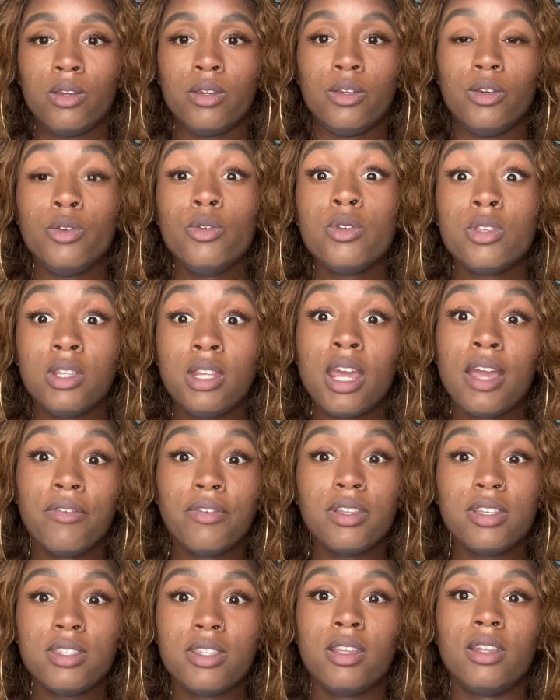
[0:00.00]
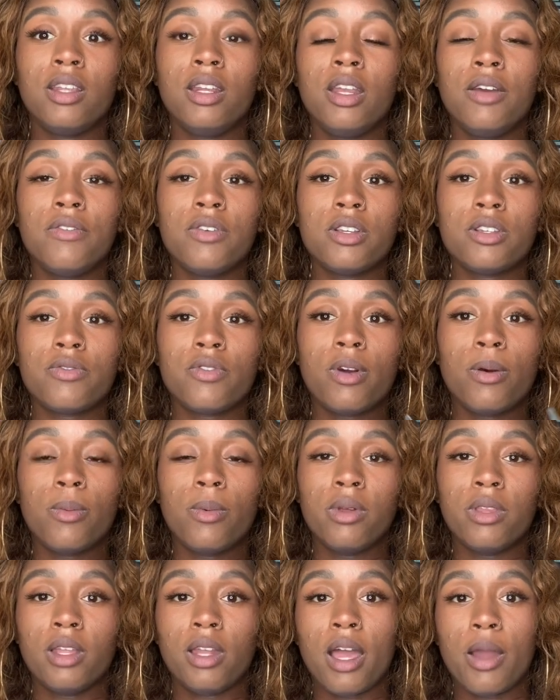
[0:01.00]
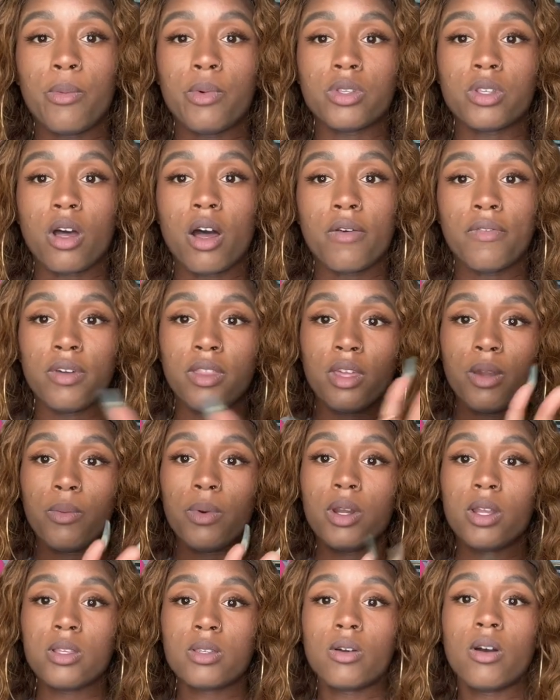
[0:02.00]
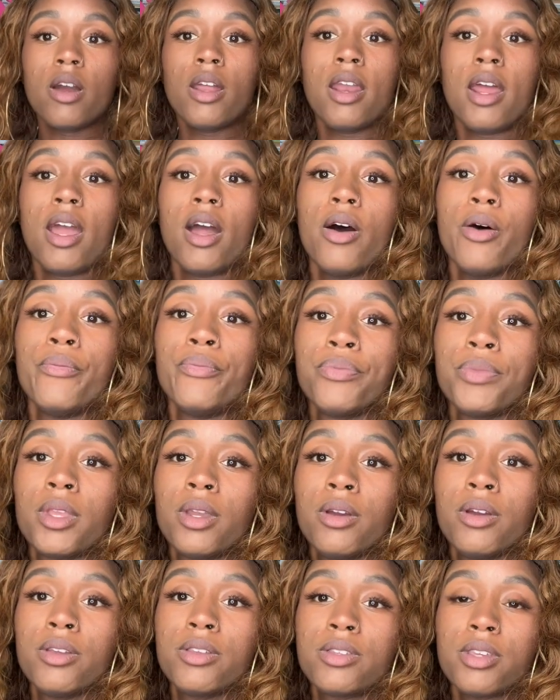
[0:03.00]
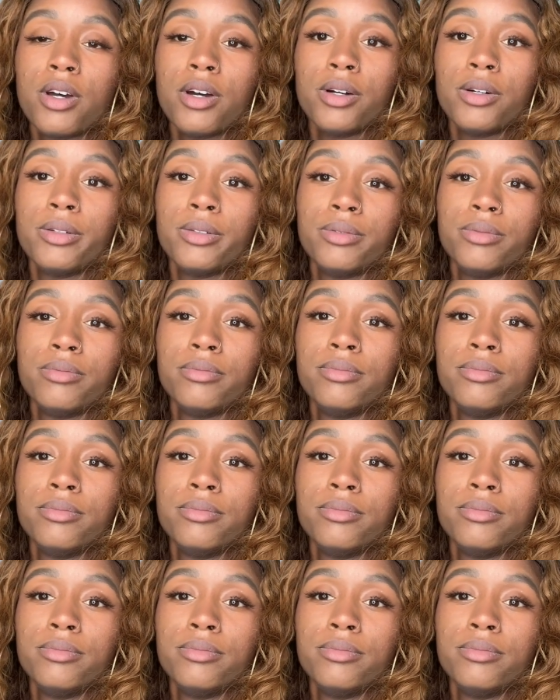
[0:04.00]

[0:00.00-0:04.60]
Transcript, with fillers: you definitely see the difference from when the light was off and then when it's on now. So